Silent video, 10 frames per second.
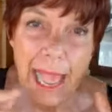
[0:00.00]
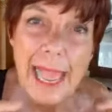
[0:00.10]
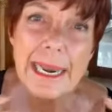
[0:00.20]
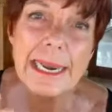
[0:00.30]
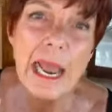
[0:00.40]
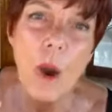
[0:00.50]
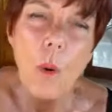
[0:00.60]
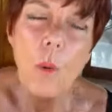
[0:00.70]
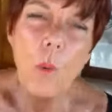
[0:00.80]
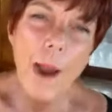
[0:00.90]
And
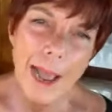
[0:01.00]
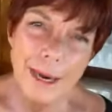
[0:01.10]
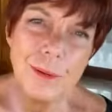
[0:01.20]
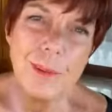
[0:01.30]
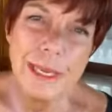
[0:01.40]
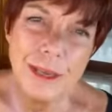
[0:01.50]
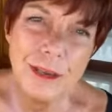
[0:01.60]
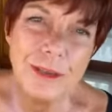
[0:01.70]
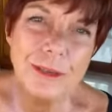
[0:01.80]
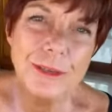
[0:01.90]
why do we
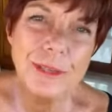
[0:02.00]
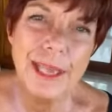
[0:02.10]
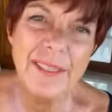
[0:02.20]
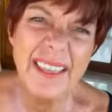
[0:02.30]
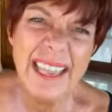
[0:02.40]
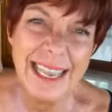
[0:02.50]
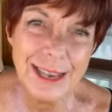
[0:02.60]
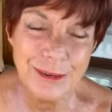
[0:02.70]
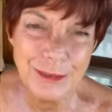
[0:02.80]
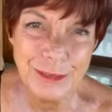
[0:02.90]
use the
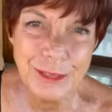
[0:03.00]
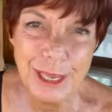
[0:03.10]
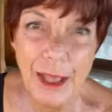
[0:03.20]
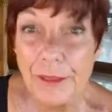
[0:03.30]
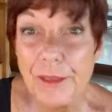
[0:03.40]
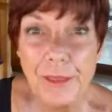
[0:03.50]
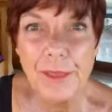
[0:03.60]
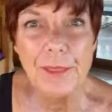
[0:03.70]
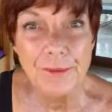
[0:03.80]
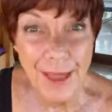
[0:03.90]
ears, other
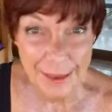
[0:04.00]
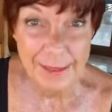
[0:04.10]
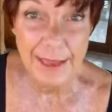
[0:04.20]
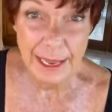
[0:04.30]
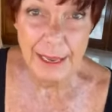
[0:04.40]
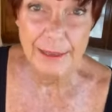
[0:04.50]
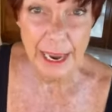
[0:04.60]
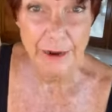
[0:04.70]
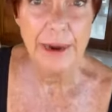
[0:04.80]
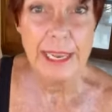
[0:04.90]
than the fact that
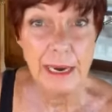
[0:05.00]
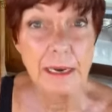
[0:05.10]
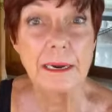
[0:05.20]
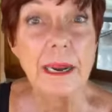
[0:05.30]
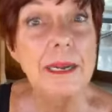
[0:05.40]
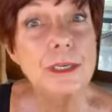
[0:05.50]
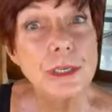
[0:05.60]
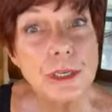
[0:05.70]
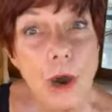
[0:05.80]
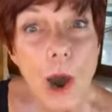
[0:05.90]
Gary Young
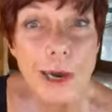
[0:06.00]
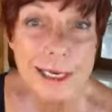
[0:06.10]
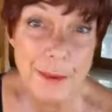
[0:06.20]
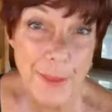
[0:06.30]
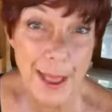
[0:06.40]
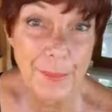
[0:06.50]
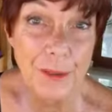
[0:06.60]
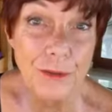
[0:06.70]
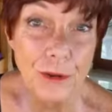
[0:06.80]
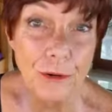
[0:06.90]
talked about the
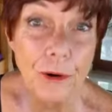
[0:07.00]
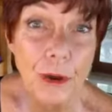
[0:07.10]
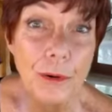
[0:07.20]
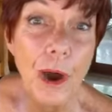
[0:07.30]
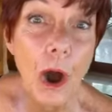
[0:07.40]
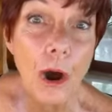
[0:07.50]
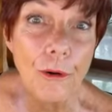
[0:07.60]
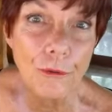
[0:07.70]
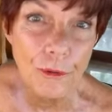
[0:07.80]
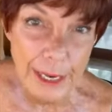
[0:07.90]

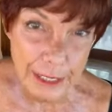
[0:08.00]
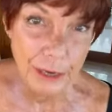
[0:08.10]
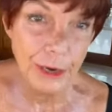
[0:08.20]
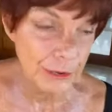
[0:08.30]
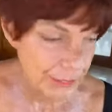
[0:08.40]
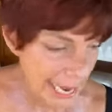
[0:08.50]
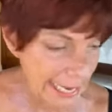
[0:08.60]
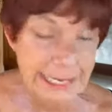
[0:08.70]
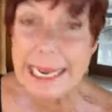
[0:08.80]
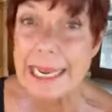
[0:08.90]
neuroauricular
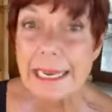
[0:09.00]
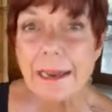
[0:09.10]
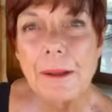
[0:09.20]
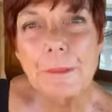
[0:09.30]
technique?